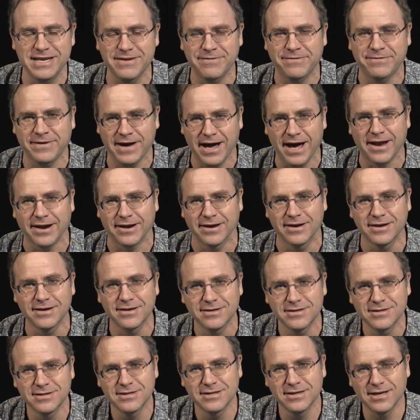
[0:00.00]
Nevada,
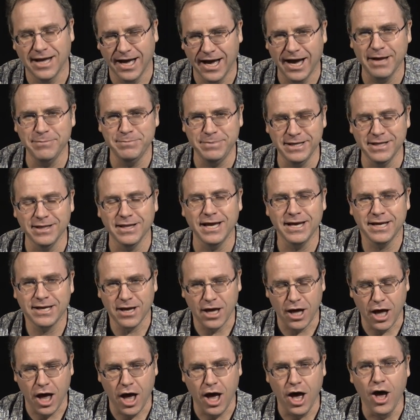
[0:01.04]
I'd be like,
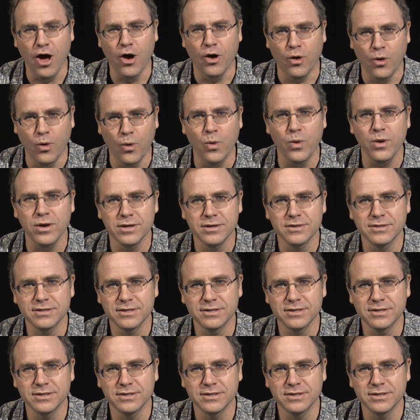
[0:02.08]
oh.